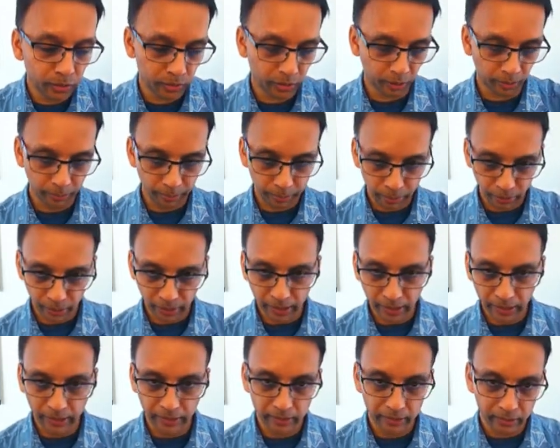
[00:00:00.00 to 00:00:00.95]

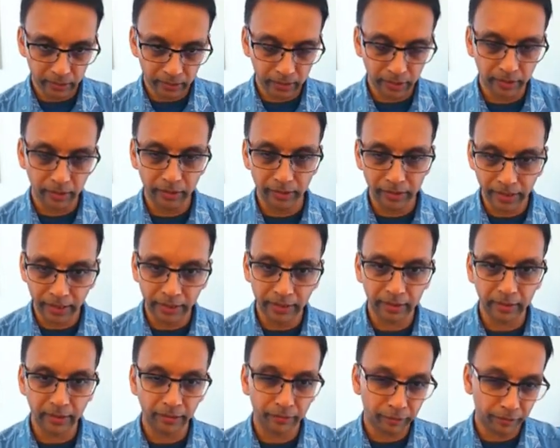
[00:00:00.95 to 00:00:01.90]
comprehend the
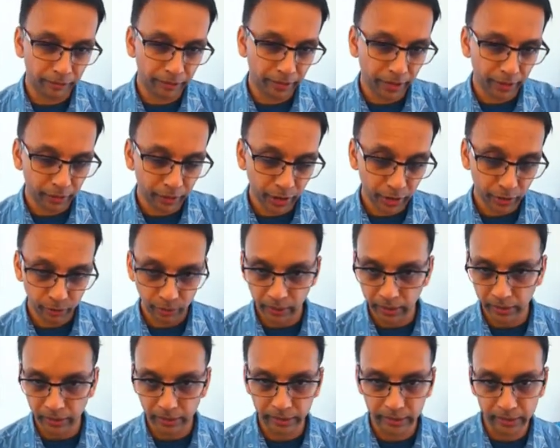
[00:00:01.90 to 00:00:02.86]
data very
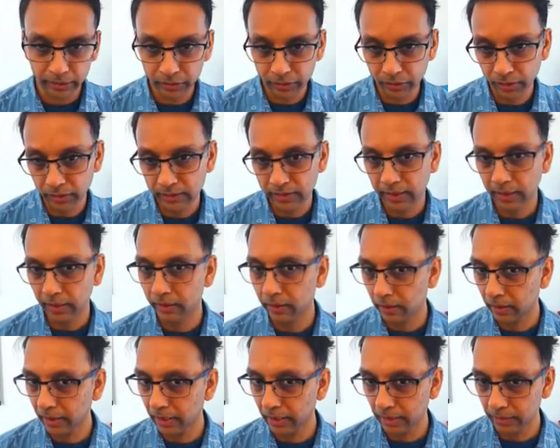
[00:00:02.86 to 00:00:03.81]
quickly just at
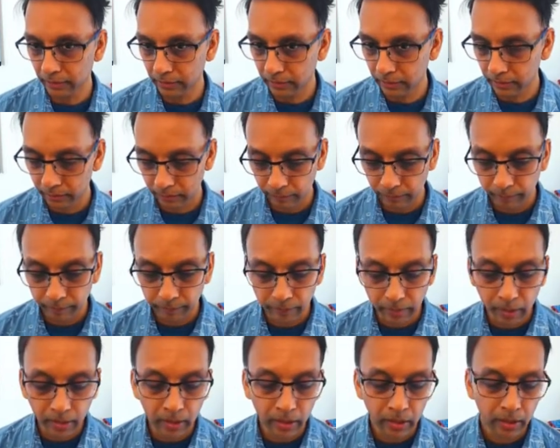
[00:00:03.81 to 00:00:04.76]
a glance.
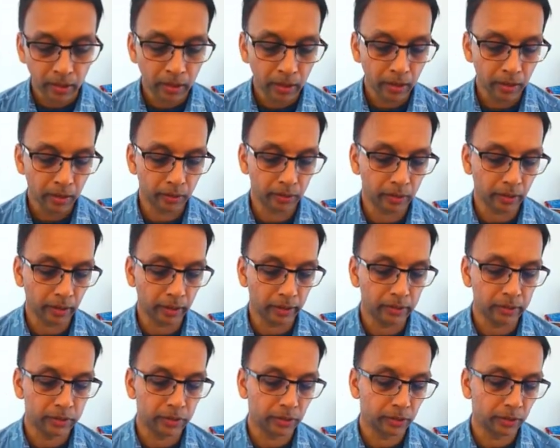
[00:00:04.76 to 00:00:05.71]

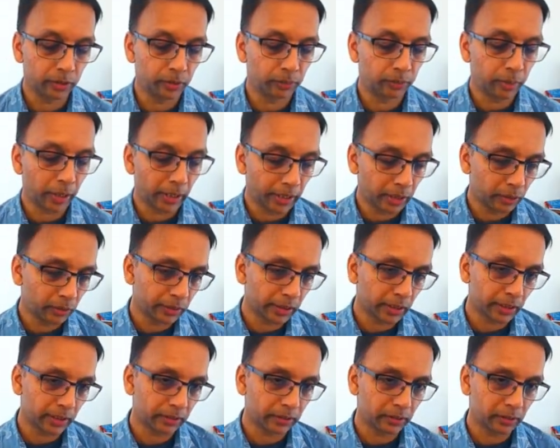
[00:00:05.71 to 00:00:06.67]
Okay, so by
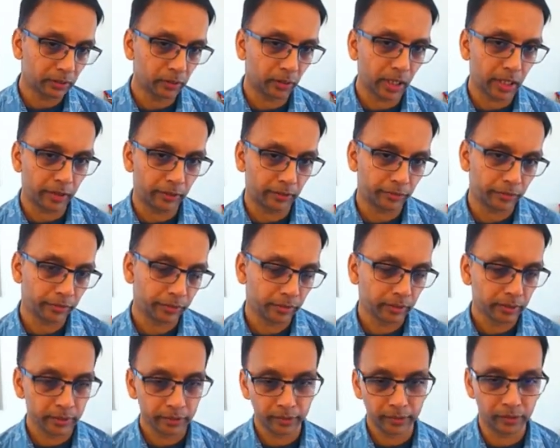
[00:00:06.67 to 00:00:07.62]
looking at a graph,
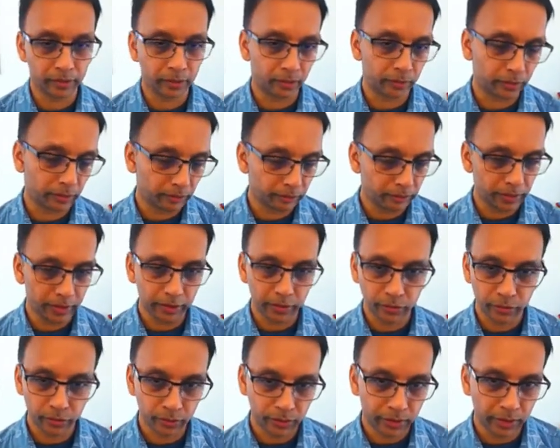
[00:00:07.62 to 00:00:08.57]
even
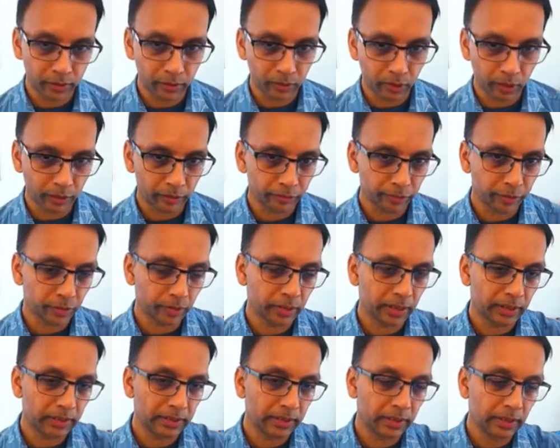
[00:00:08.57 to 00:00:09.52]
a 2D graph, you
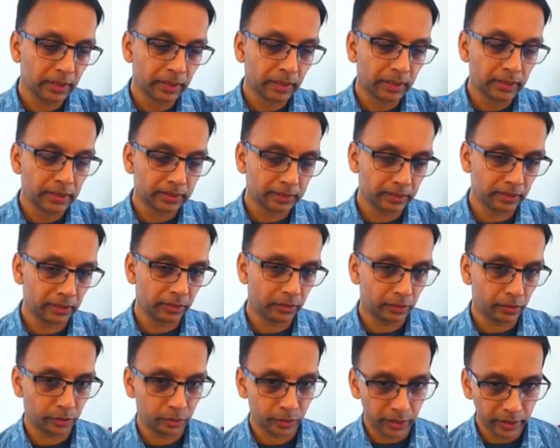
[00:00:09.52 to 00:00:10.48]
can see
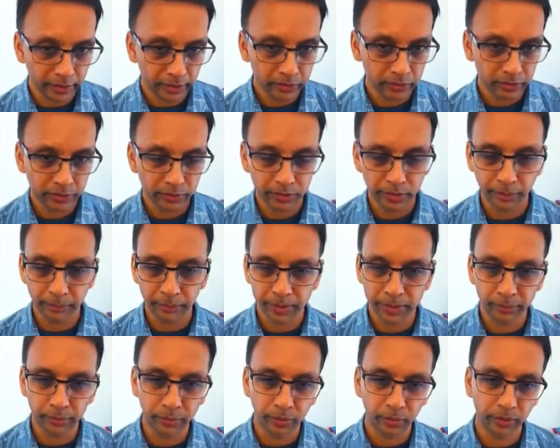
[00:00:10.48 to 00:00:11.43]

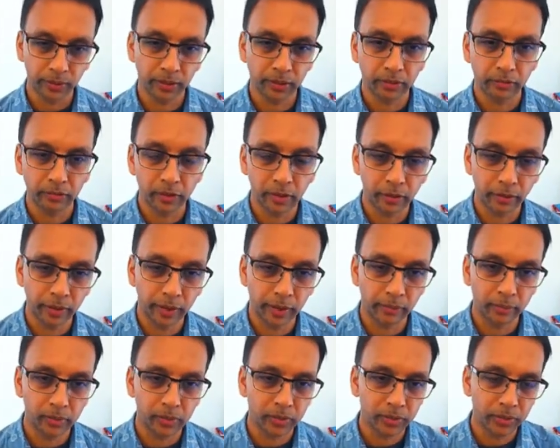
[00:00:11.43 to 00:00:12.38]
interrelationships between the
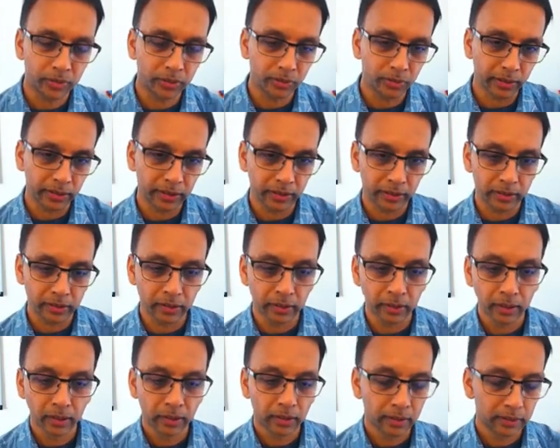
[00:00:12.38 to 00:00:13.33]
variables. You
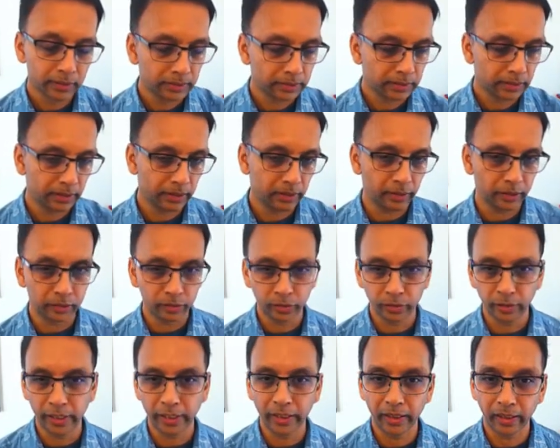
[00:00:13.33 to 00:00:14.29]
can see the
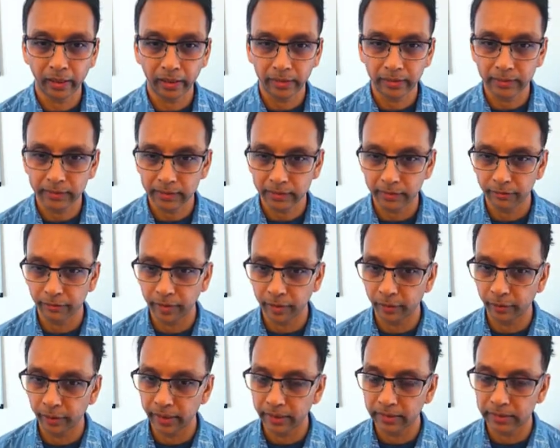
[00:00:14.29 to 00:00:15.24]
trend lines
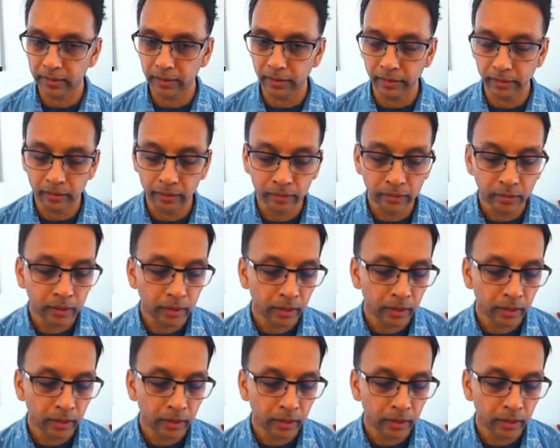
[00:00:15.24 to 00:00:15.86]
very easily.